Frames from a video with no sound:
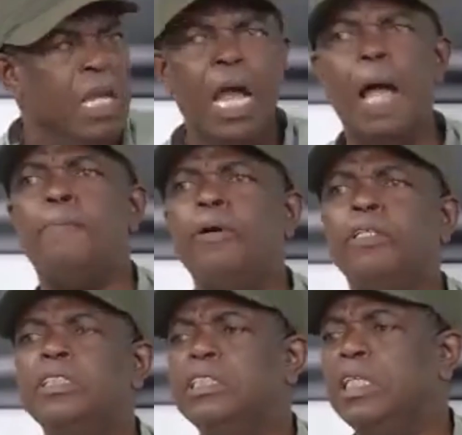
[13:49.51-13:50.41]

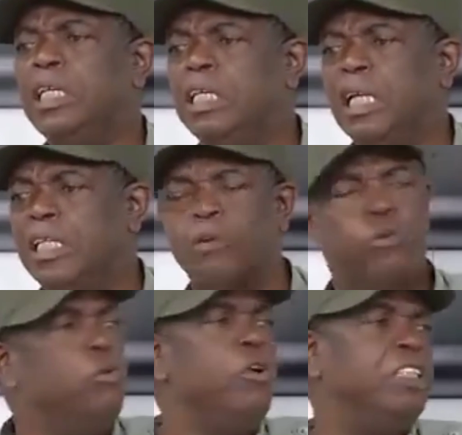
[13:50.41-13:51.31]
happened under
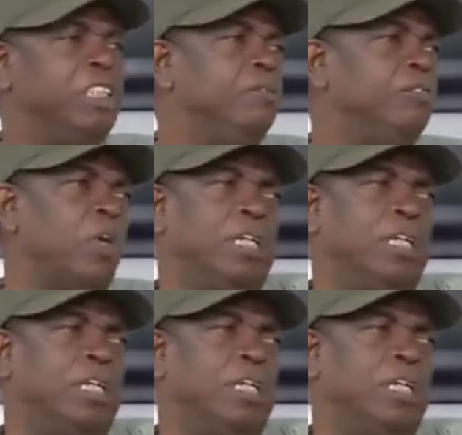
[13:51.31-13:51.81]
coup regimes or